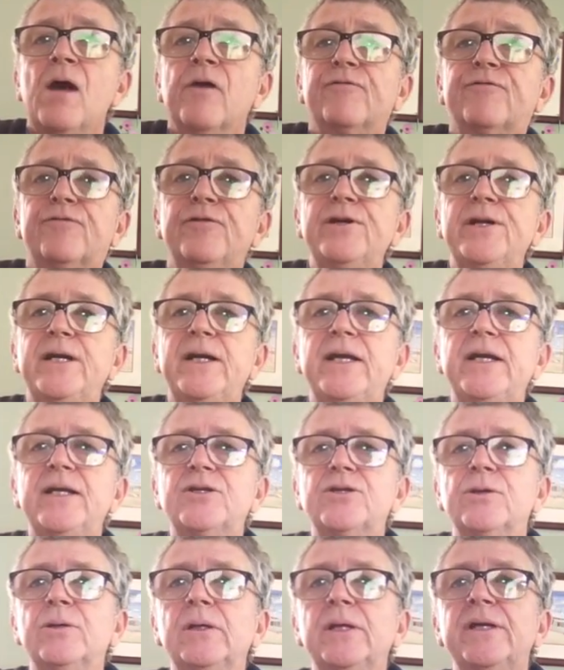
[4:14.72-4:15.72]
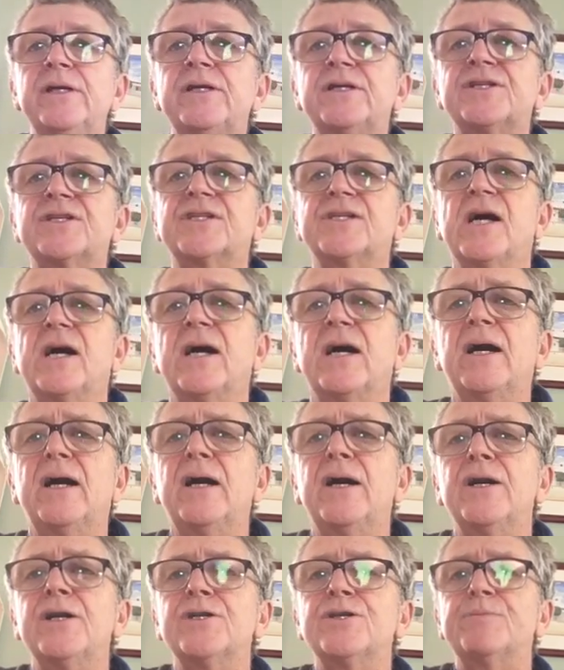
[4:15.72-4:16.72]
Free Julian
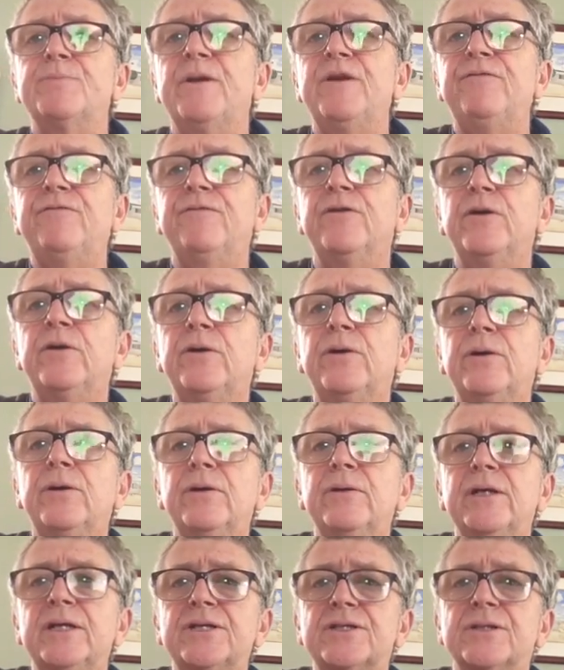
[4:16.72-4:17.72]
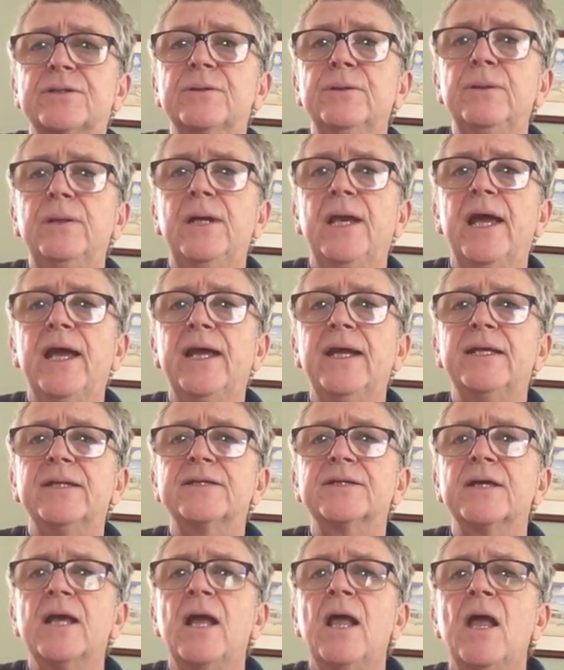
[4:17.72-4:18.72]
Assange before it's too
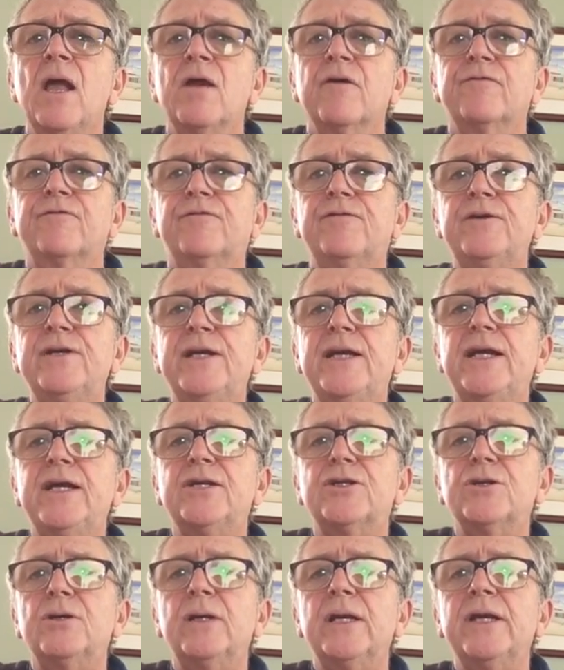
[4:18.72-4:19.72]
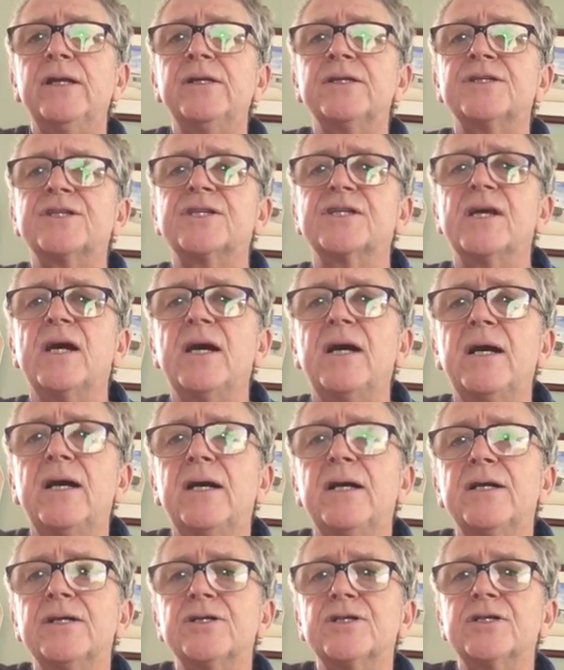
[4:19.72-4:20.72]
late. Free Julian
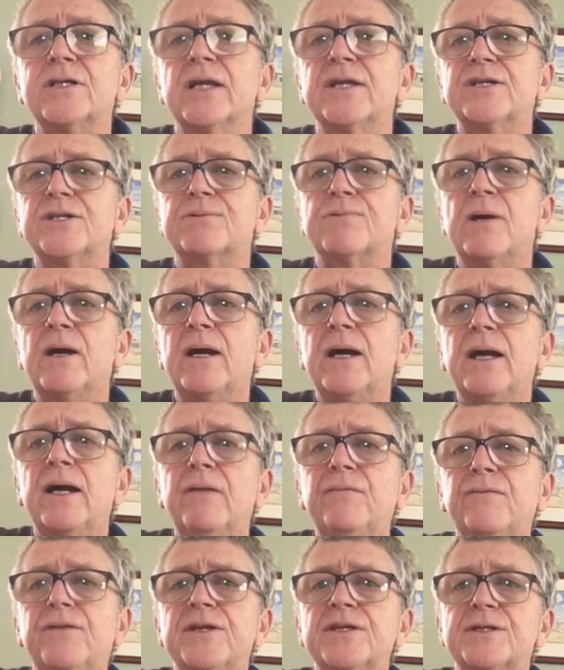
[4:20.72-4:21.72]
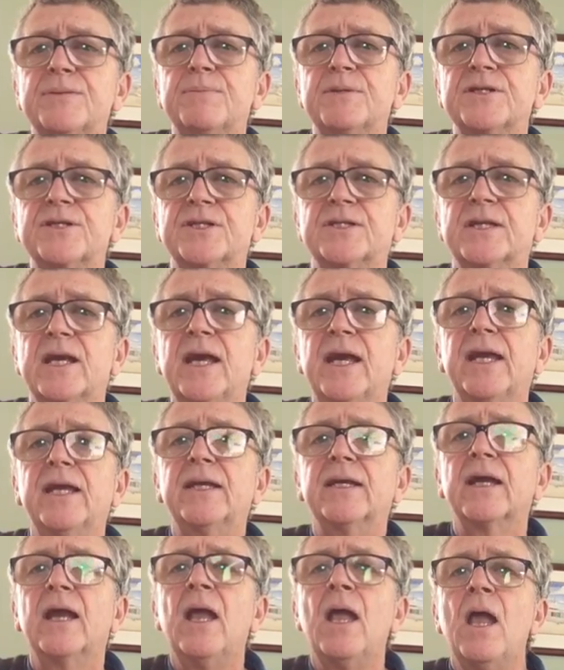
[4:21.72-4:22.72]
Assange, let's right this
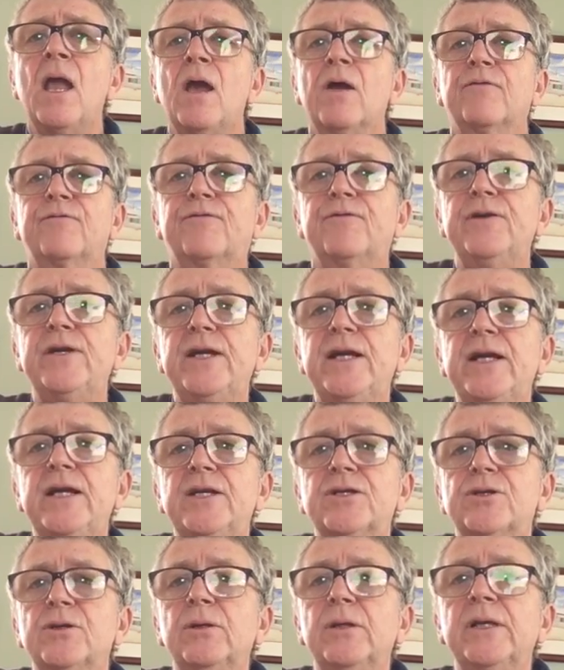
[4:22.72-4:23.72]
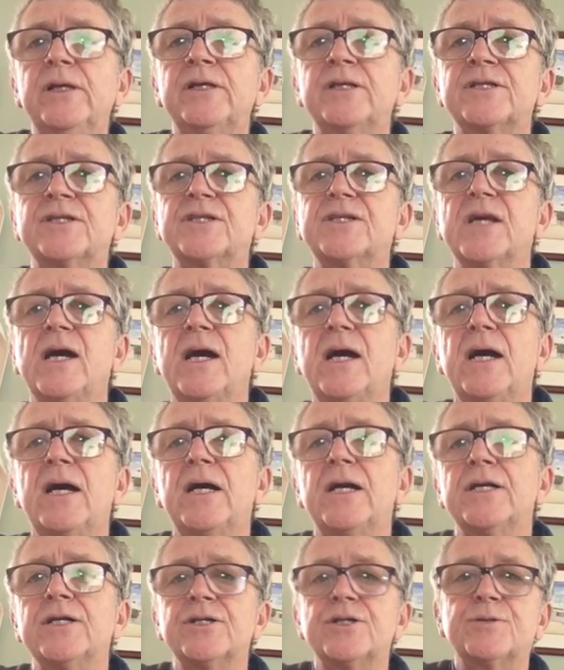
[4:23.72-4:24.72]
mistake. Free Julian
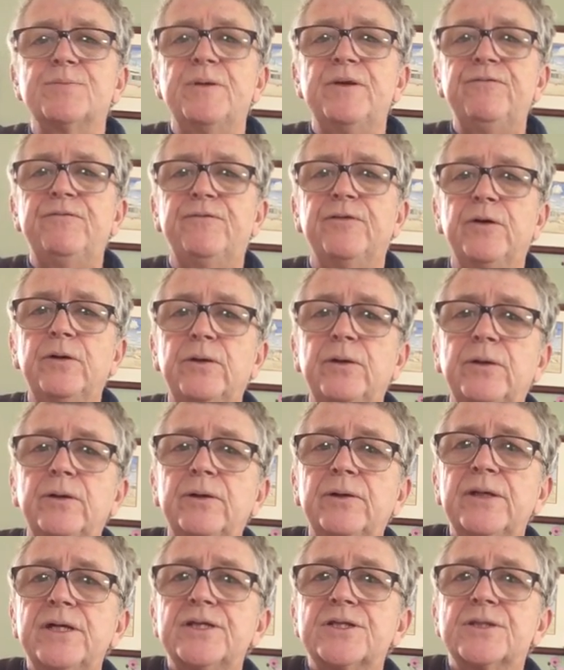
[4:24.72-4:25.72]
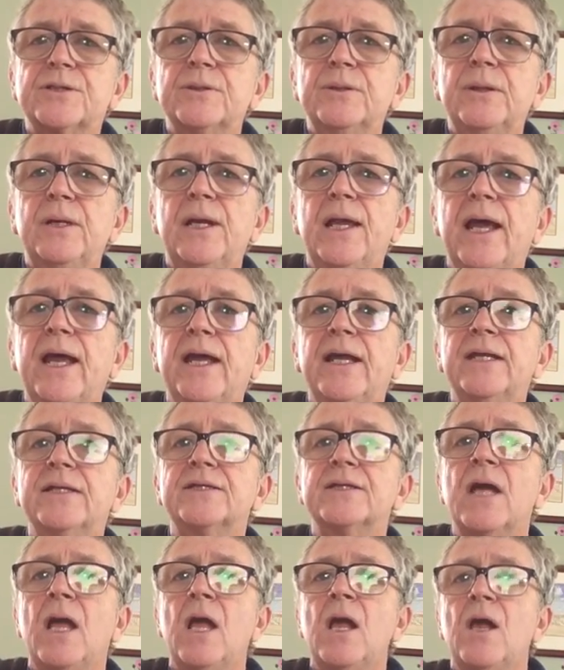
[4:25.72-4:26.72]
Assange before it's too
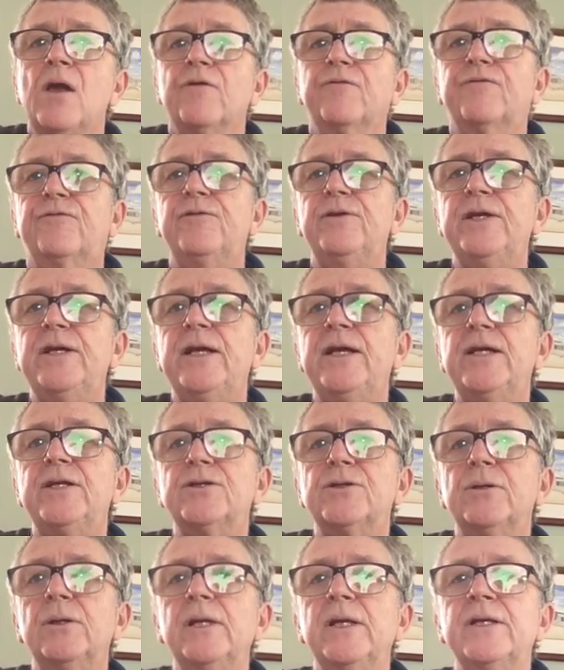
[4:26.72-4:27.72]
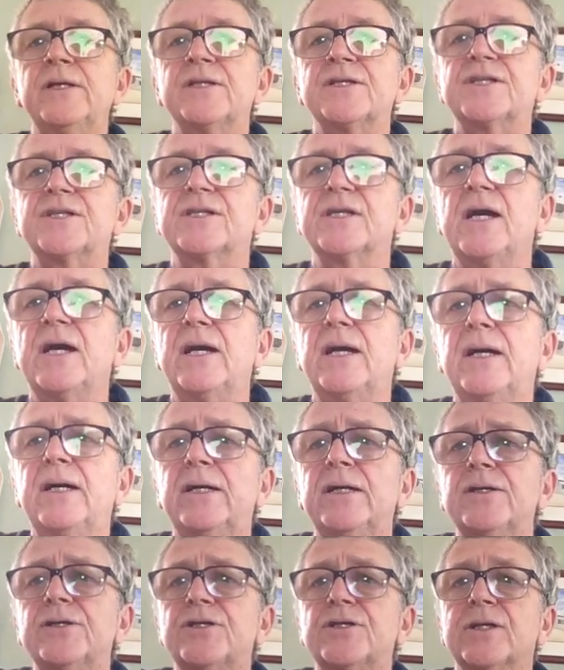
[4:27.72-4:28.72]
late. Free Julian
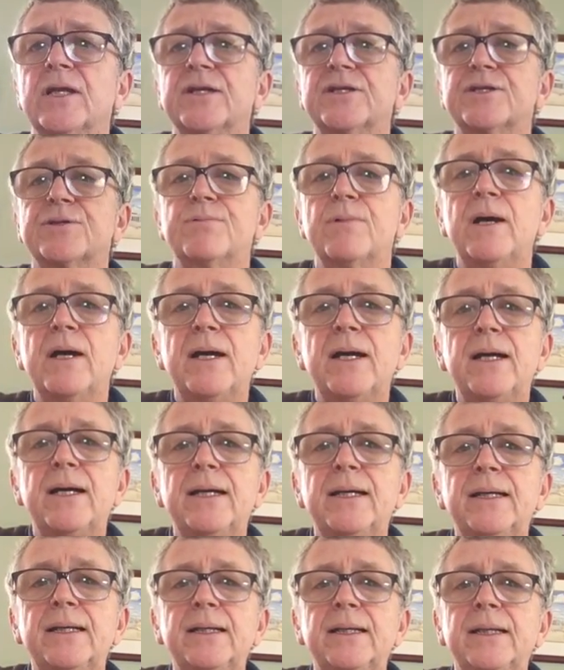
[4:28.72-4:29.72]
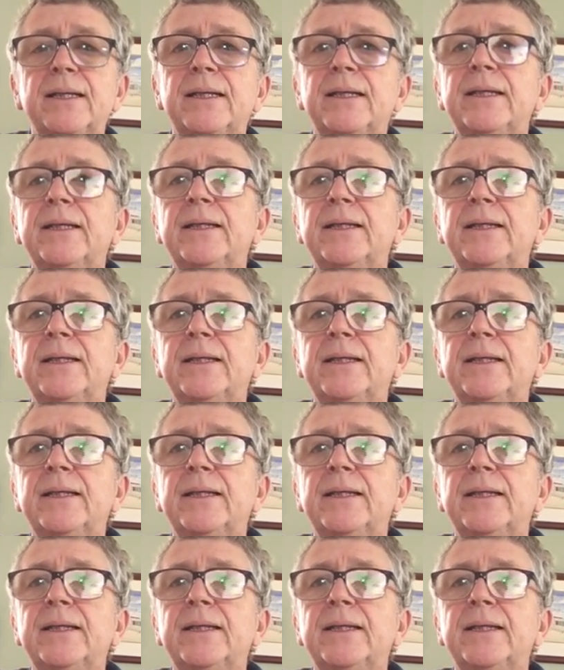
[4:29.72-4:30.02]
Assange, let's right